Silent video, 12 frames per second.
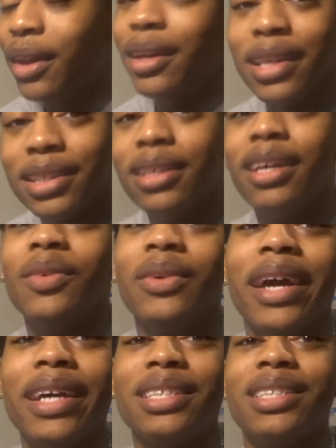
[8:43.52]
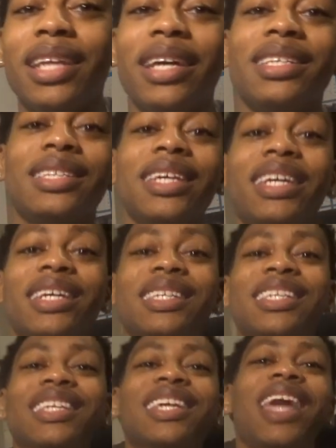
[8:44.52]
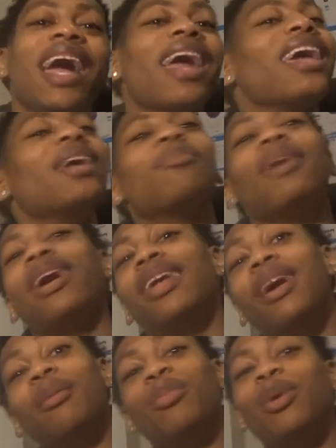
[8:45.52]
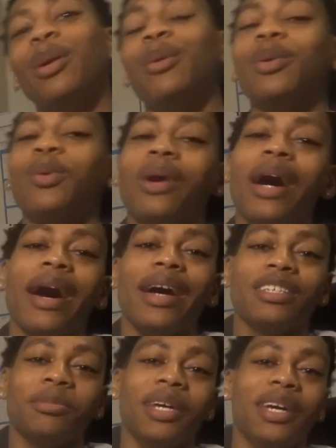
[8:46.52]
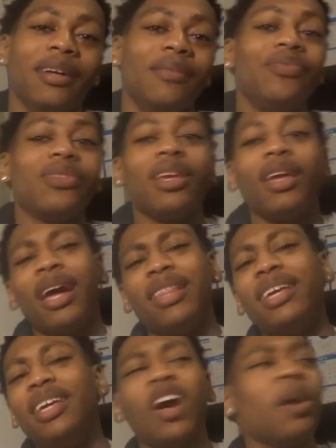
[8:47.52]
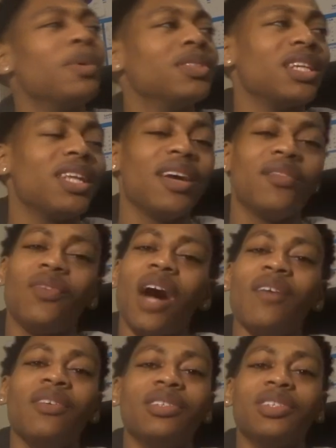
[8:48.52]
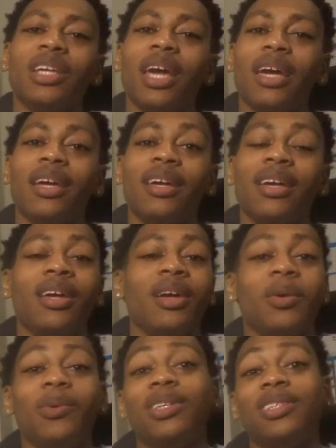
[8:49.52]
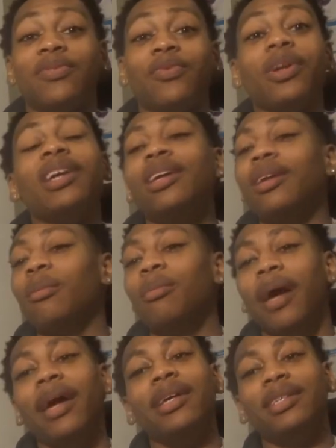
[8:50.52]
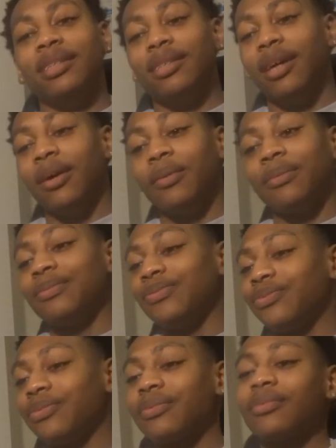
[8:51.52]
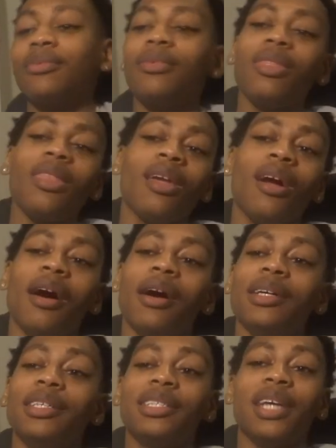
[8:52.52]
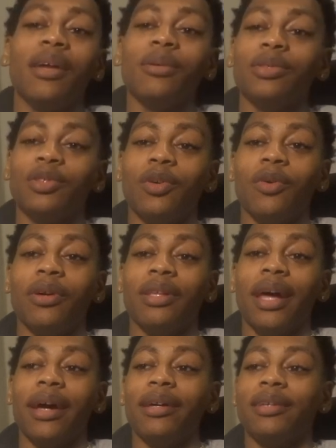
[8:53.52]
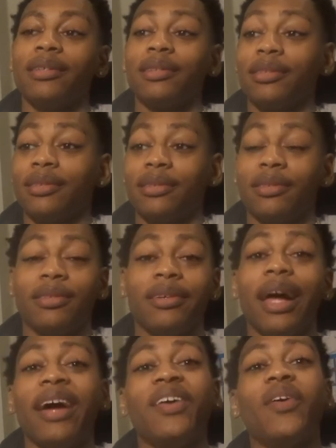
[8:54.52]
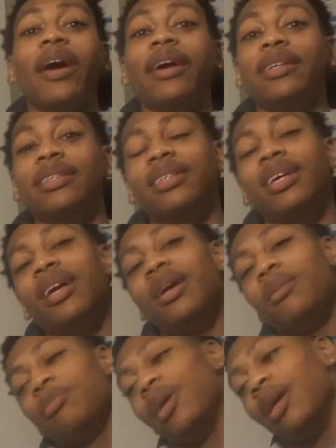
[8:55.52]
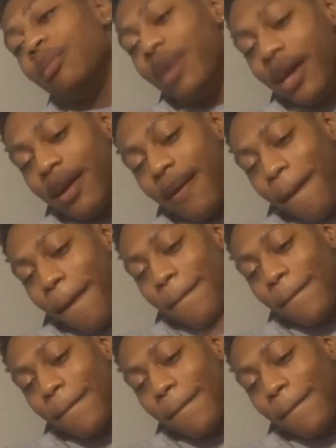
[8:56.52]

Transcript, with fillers: that's another reaction to that Steezy Kane, man. That boy on the rise, man. I think he almost at like 500K, which is freaking amazing, yo. Uh, his channel is growing like, like crazy. But, man,